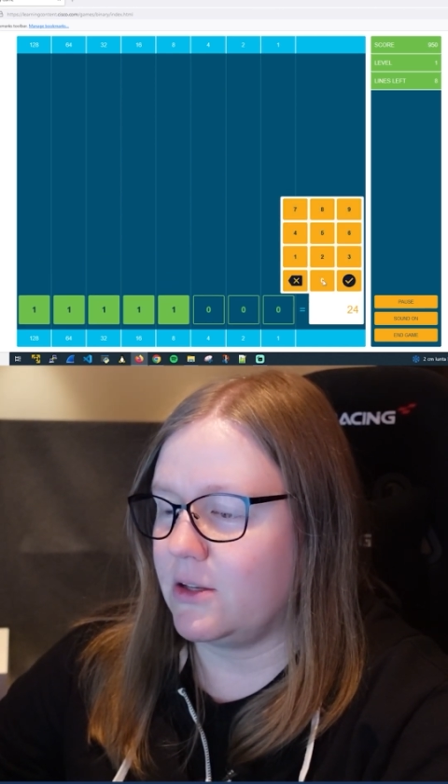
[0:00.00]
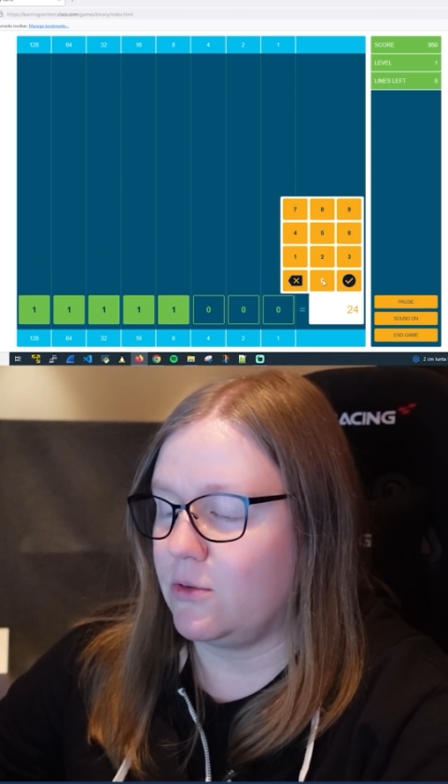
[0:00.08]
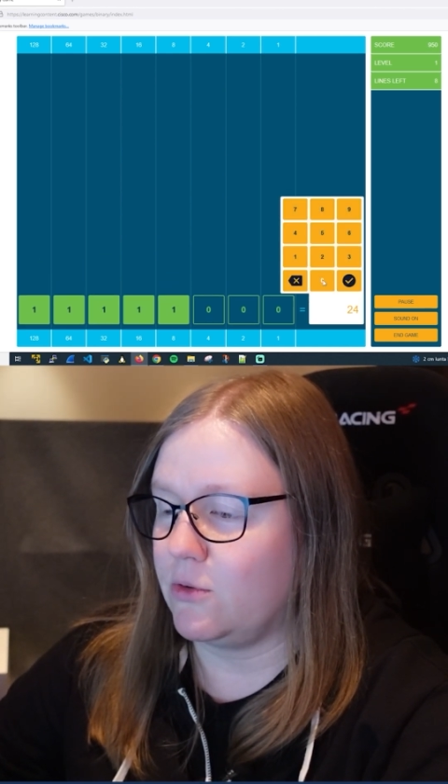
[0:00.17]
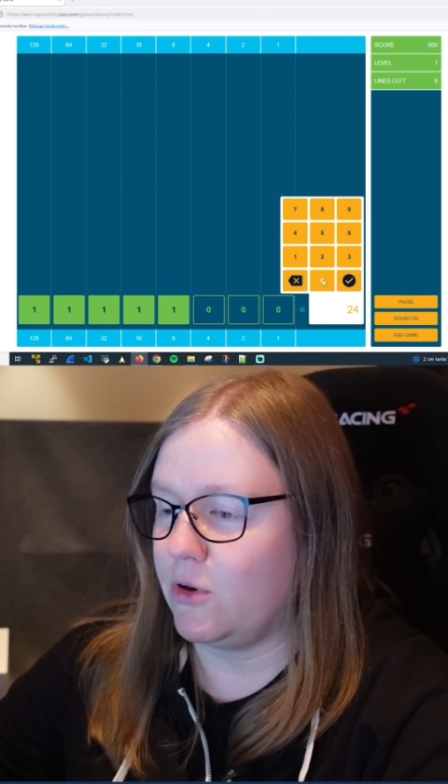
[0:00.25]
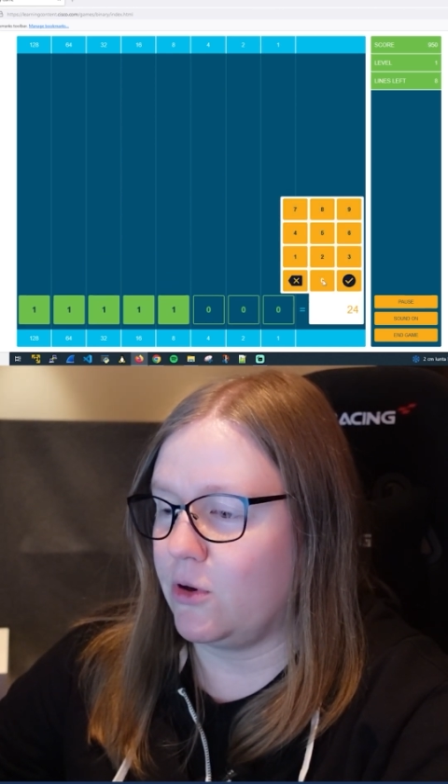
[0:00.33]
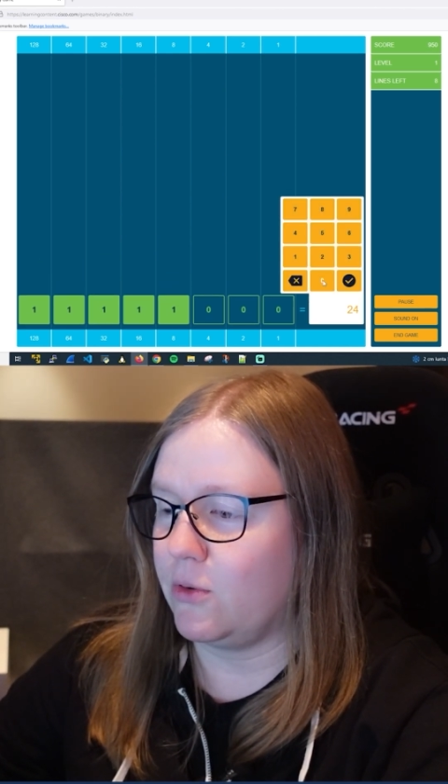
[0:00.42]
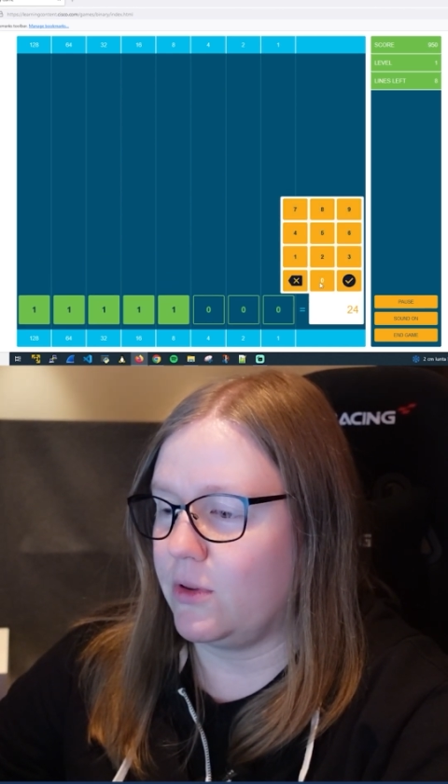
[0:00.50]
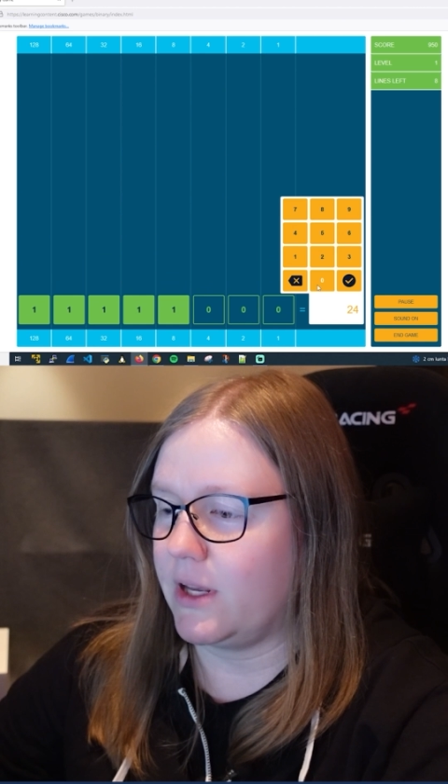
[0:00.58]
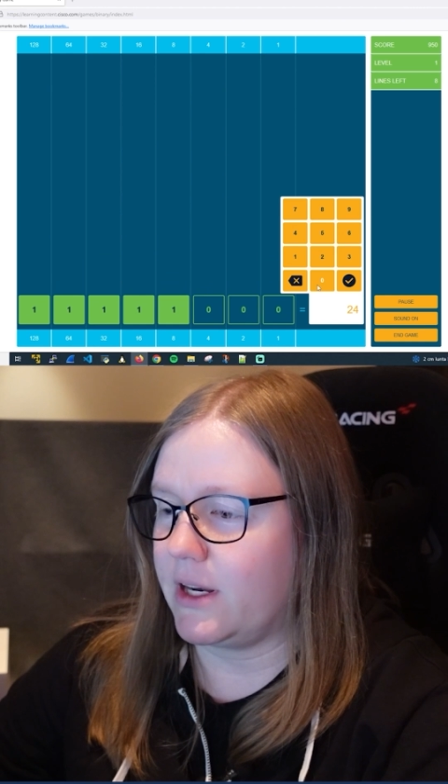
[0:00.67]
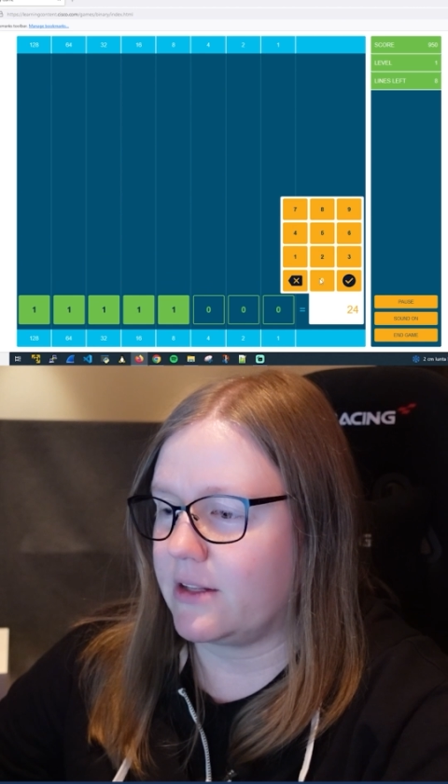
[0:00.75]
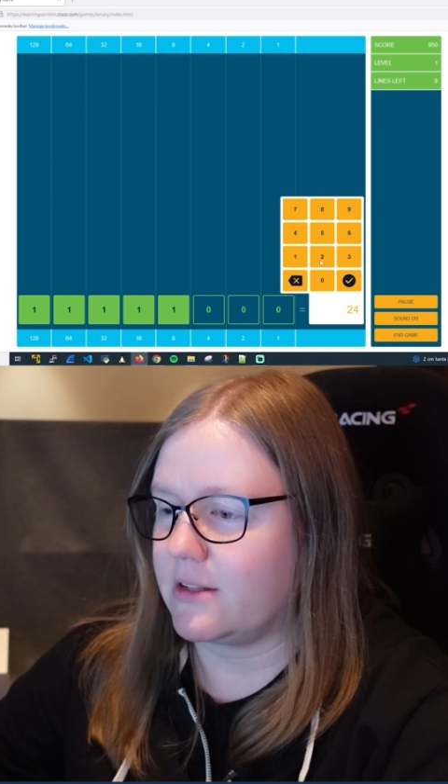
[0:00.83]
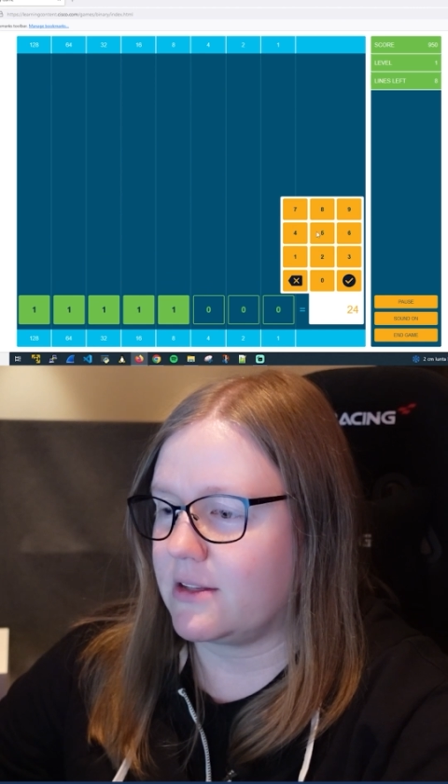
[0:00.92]
you know
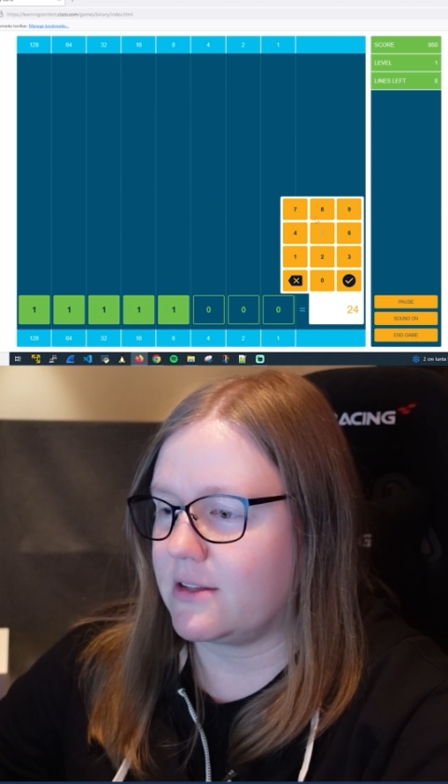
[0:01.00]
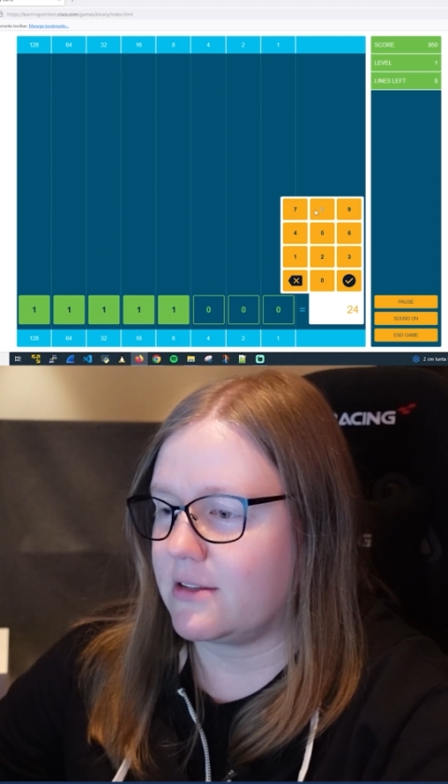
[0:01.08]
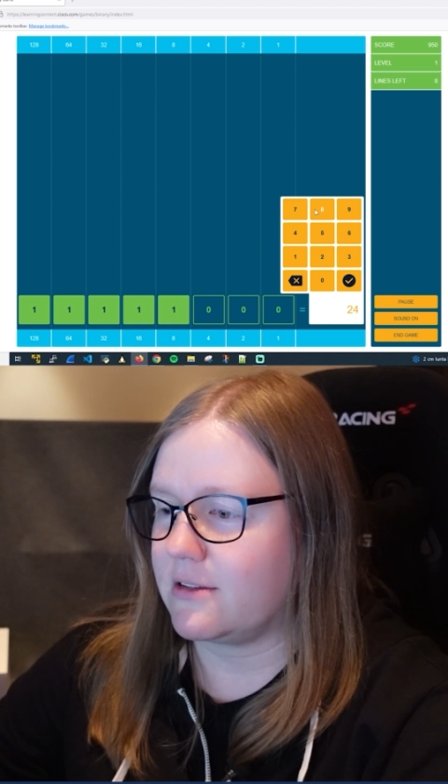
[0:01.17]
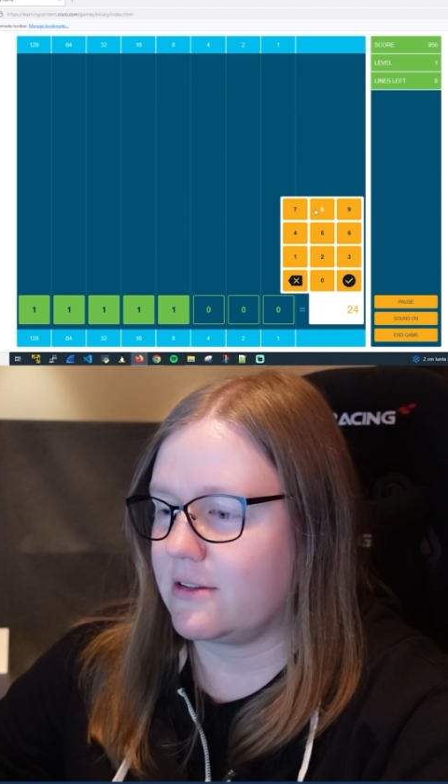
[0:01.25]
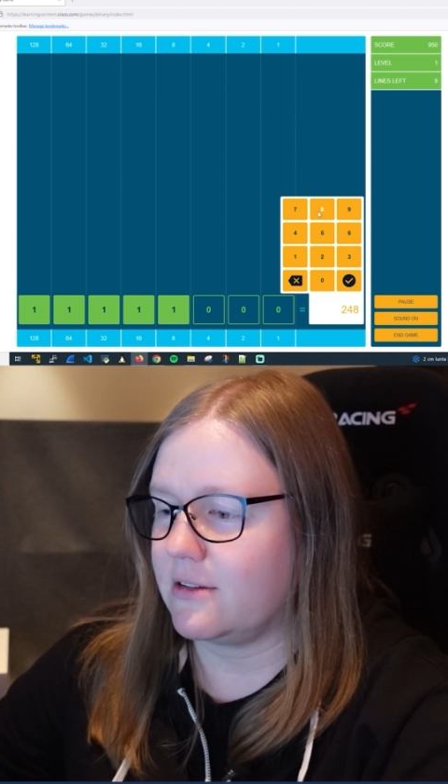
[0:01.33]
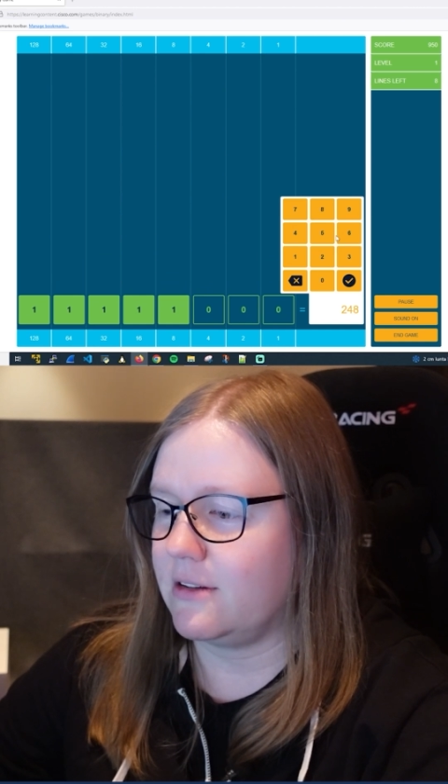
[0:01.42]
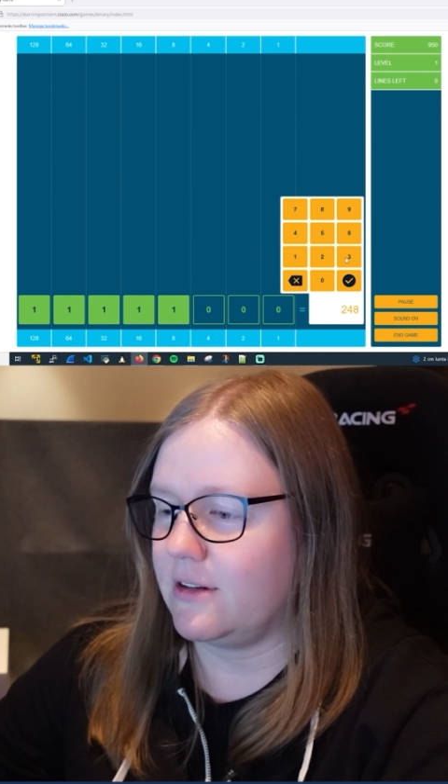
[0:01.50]
that it's